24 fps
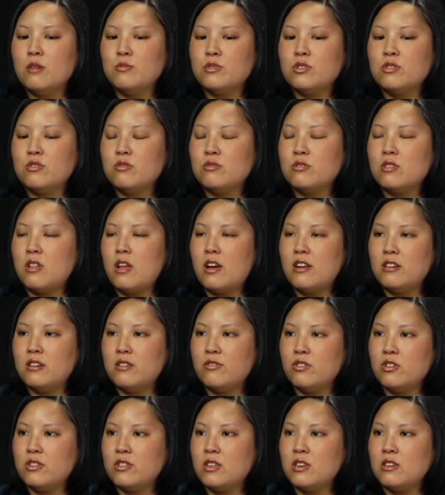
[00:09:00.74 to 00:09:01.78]
So there's a lot of
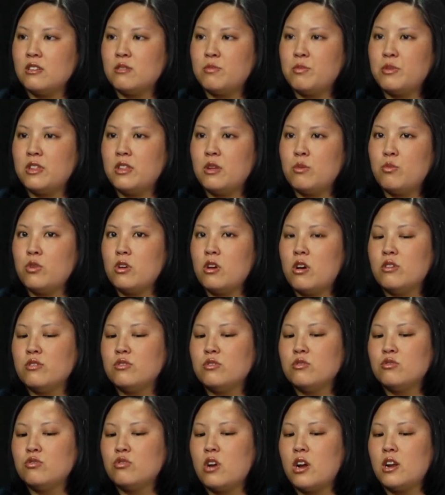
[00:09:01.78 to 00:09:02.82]
different things, but then we
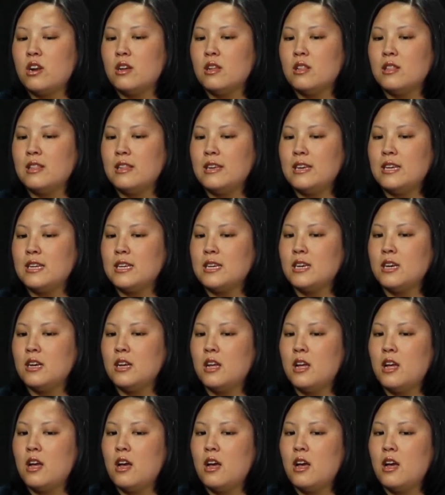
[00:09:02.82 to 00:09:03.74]
also try to link